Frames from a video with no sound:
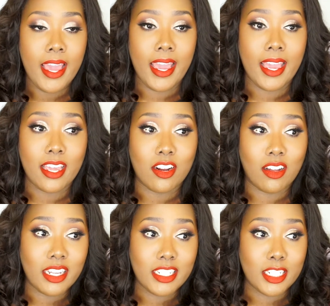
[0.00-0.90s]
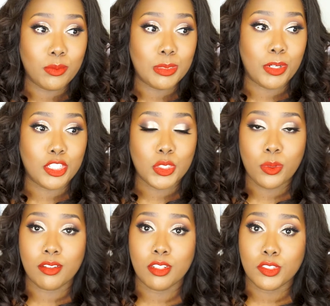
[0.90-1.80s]
And all I did was purchase
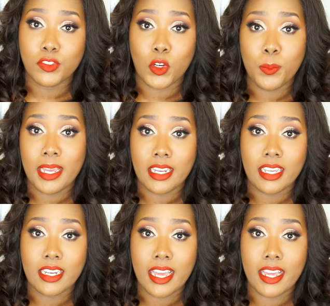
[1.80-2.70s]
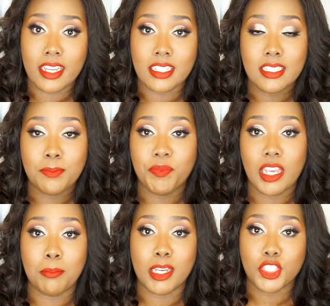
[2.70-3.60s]
one of those foam mannequin heads.
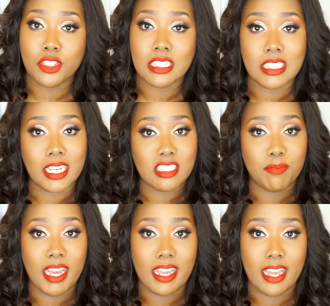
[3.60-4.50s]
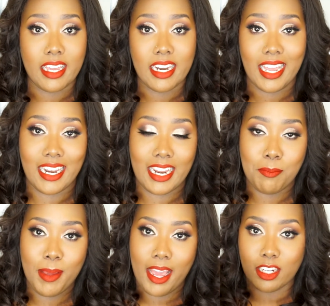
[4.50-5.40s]
I measured the size of my head and
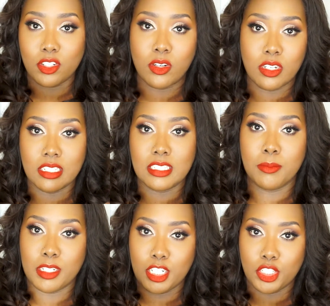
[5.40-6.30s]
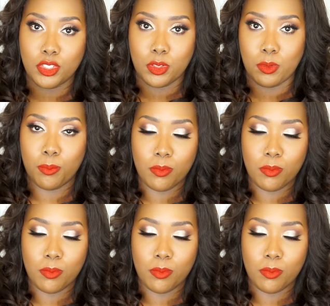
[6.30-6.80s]
packed on some additional